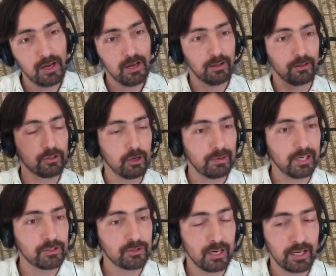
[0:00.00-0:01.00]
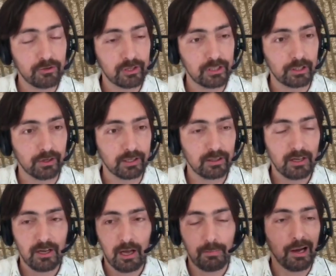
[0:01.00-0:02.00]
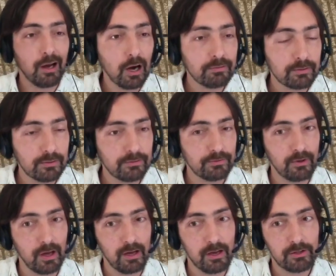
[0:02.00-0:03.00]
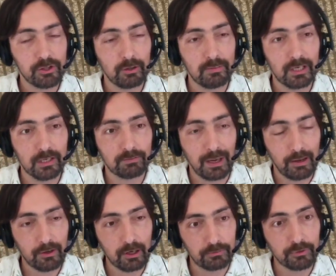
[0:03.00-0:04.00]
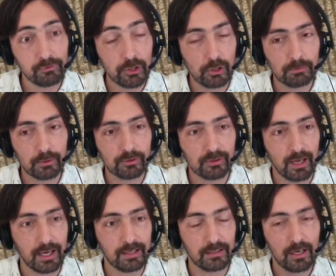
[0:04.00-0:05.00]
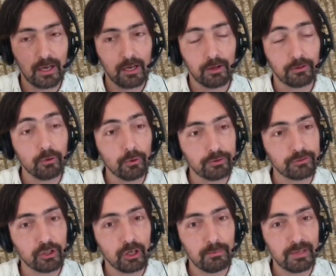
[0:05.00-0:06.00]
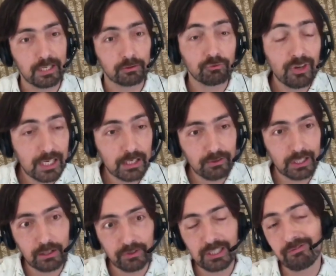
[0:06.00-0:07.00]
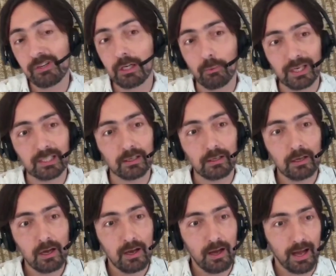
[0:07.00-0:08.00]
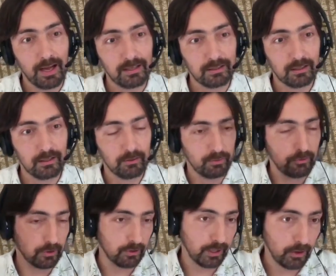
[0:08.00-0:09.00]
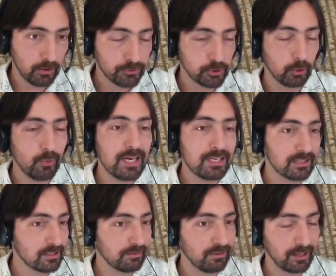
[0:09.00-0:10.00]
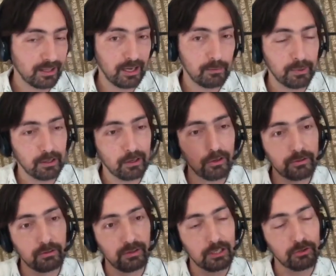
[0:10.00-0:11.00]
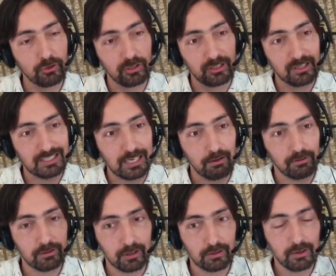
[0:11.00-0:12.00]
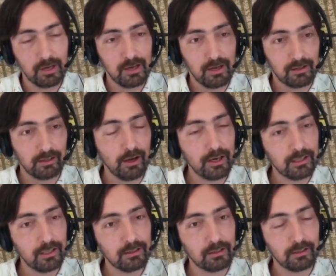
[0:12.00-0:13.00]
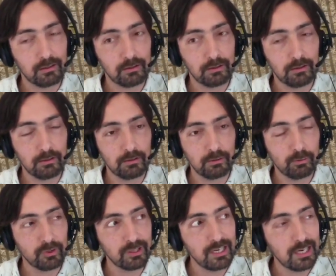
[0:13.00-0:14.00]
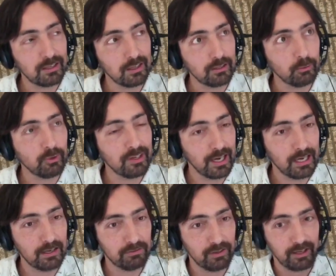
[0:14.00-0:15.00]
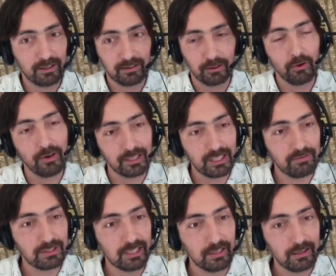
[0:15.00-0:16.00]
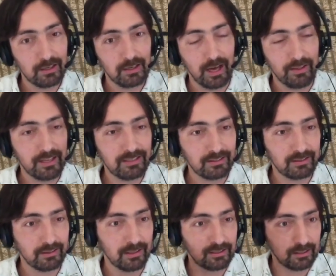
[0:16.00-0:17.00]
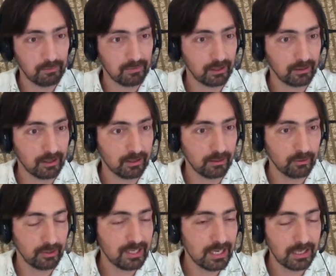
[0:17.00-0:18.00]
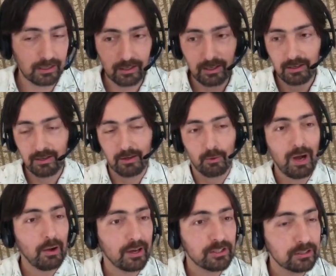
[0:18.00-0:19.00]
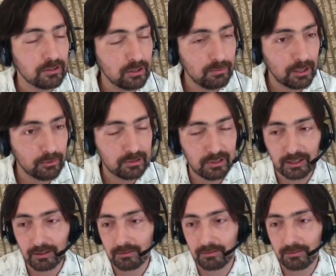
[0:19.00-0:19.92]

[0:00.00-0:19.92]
the German electricity grid, about half of Germany's power comes from renewables, and the north of Germany is really, really, really, really windy. And we've got like offshore wind and stuff like that, but lots of the industry is in the south. So the idea that you wouldn't have like the connectivity, and this is something that you would need. Wow, I just assumed that was like